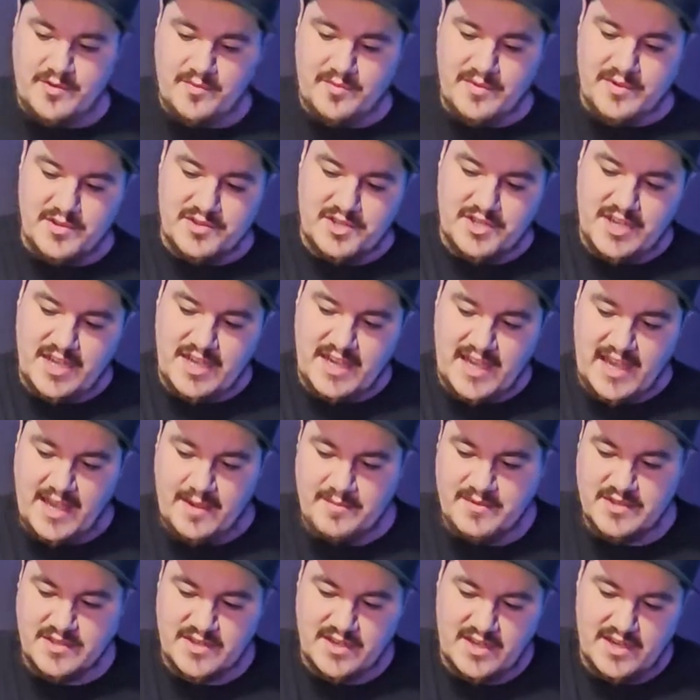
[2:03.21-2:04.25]
we'll check
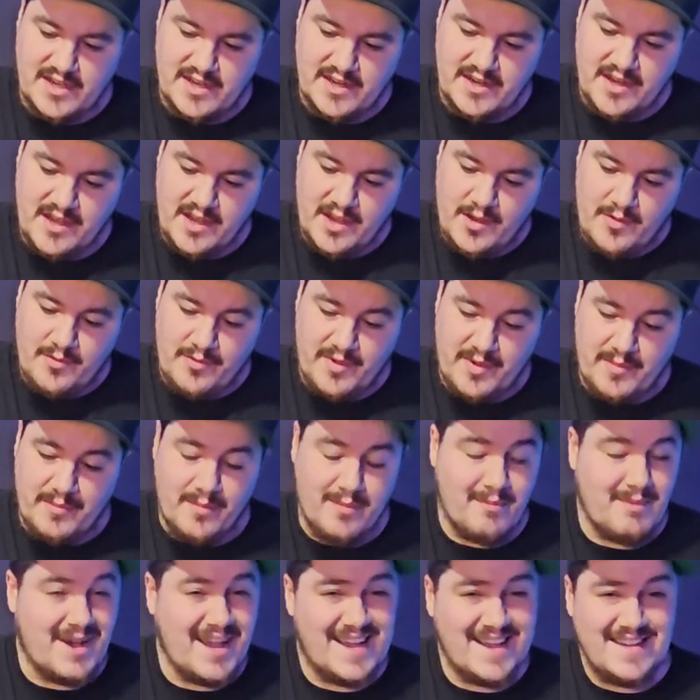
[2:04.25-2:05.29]
Amazon. We
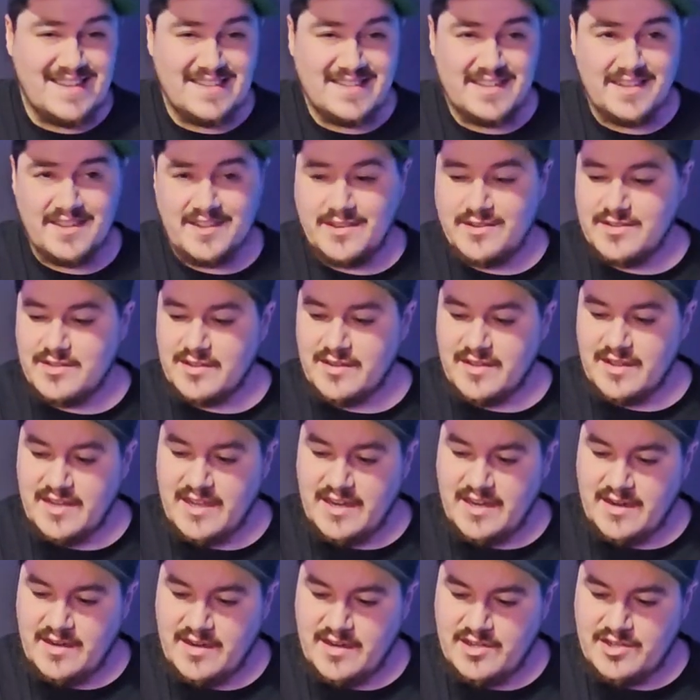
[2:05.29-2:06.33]
might sell those on
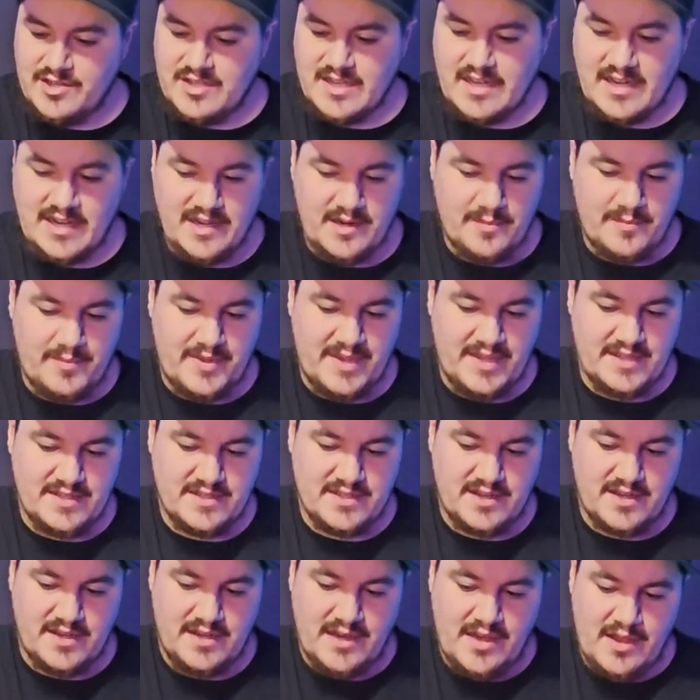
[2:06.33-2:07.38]
there. It just kind of depends
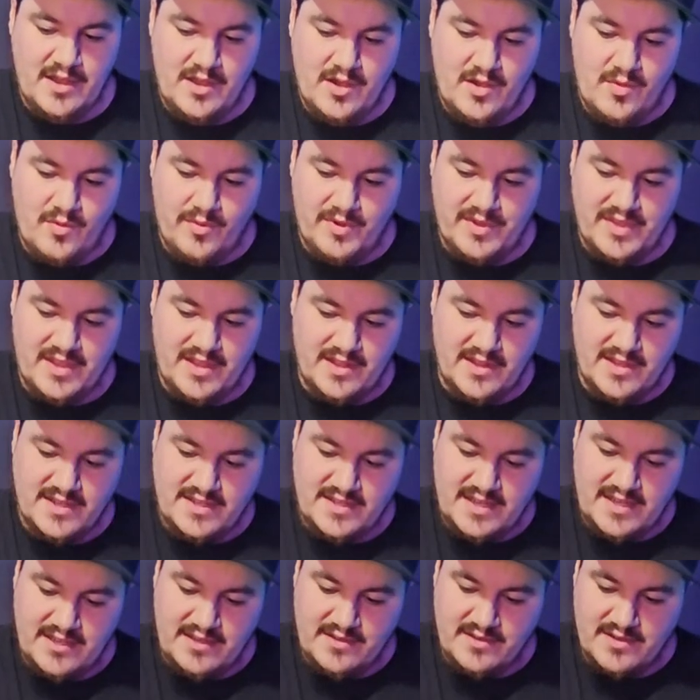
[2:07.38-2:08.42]
on what the
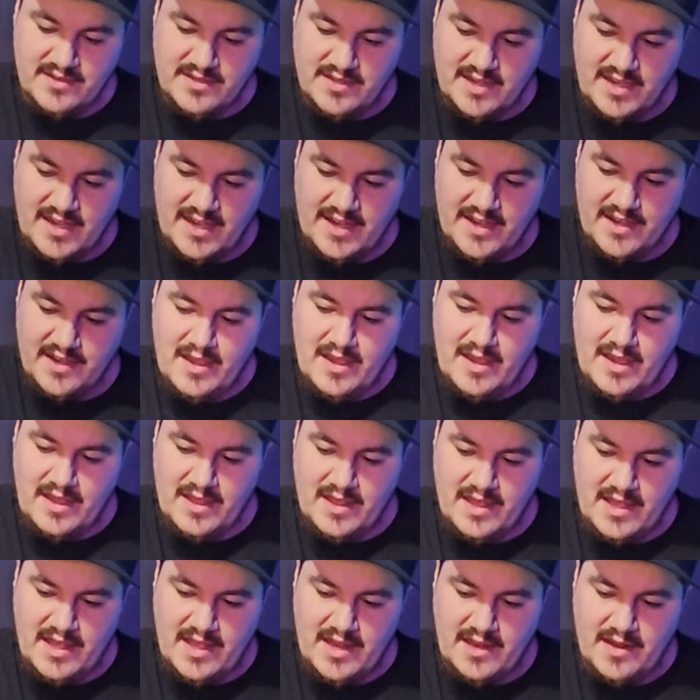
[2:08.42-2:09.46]
listing looks like. And
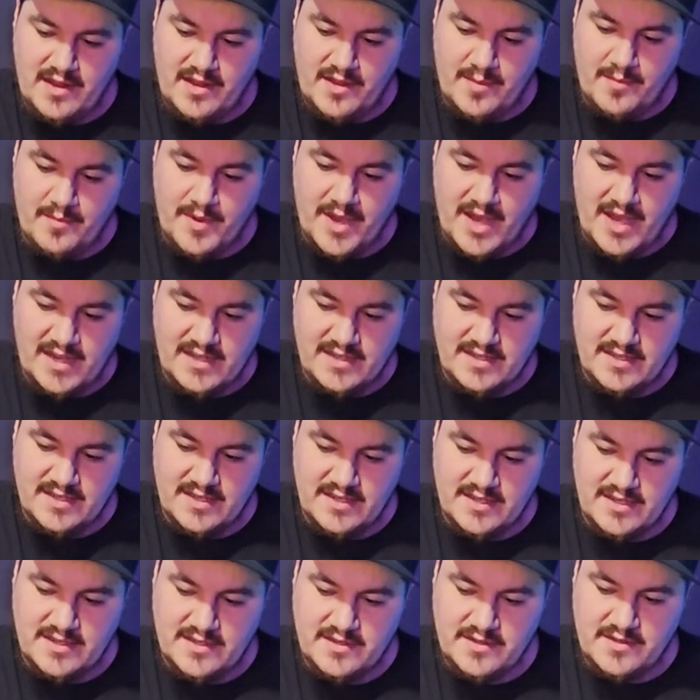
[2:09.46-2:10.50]
then the
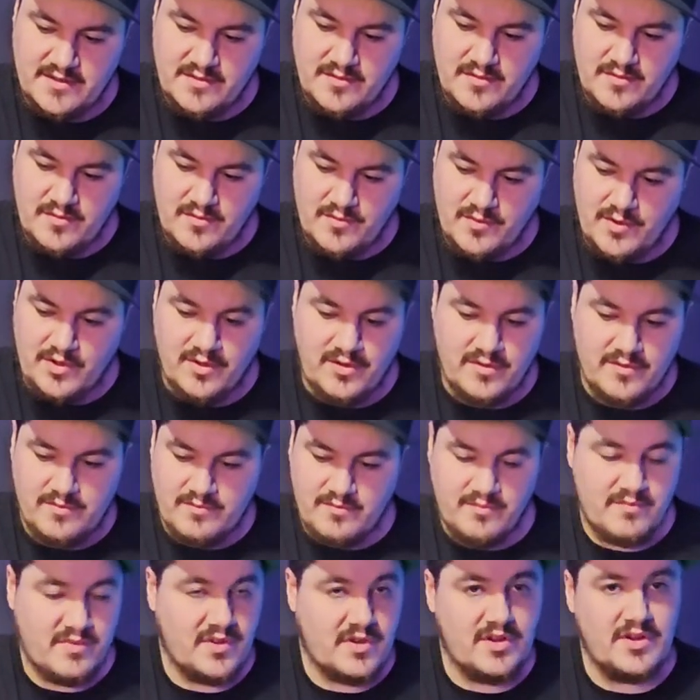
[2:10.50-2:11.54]
boxes will
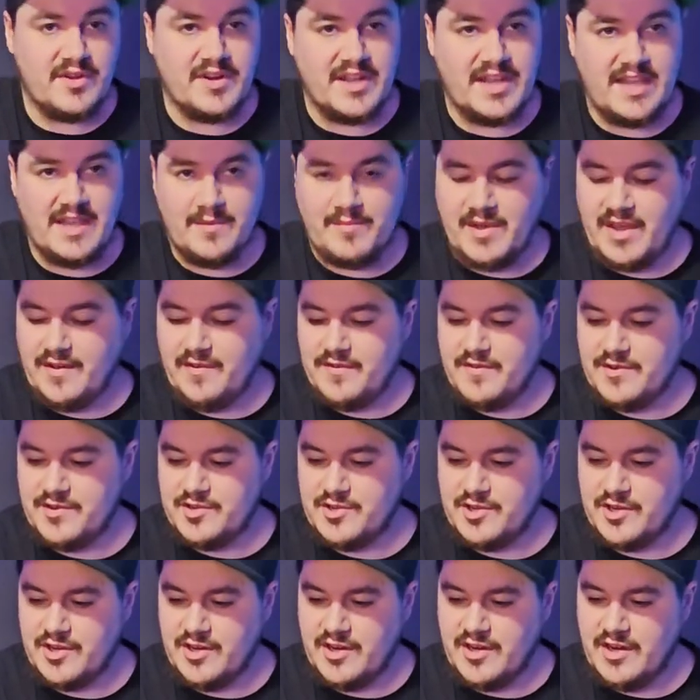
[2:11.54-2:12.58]
go to eBay for
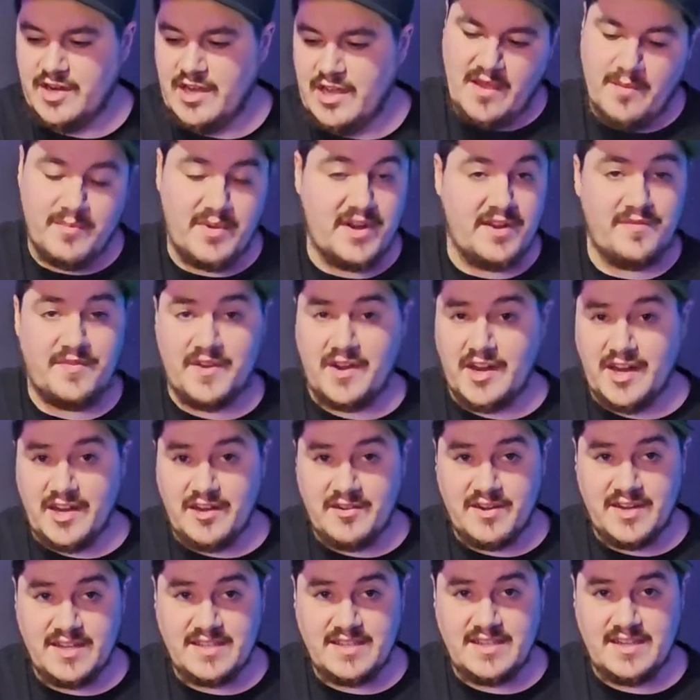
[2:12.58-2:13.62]
sure. But if you're
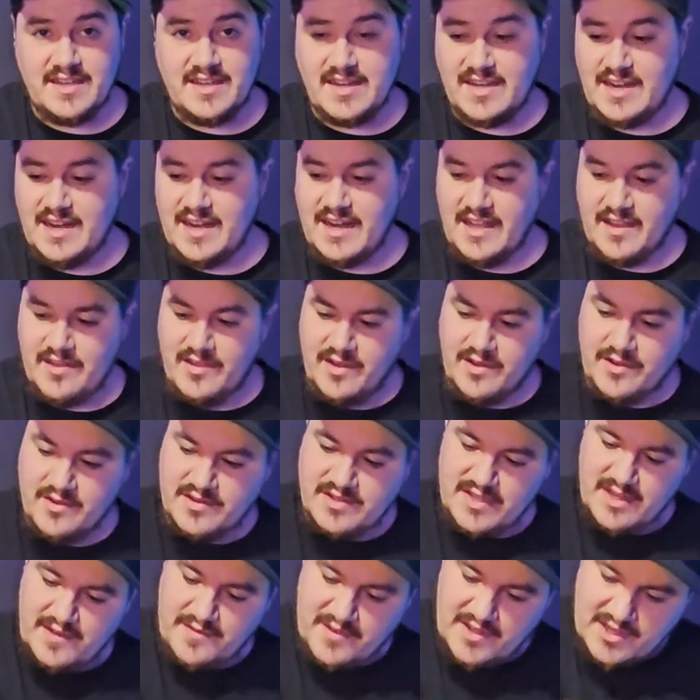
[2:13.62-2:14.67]
interested in any of those,
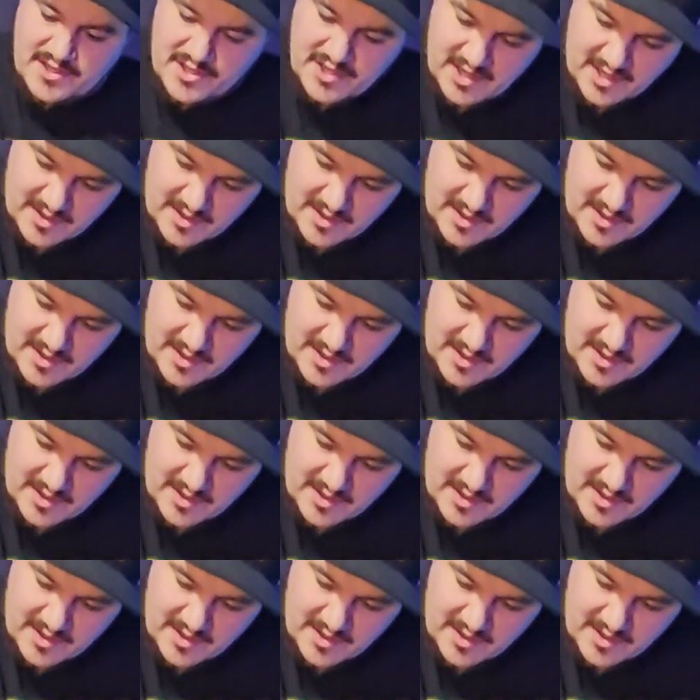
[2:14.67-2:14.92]
definitely check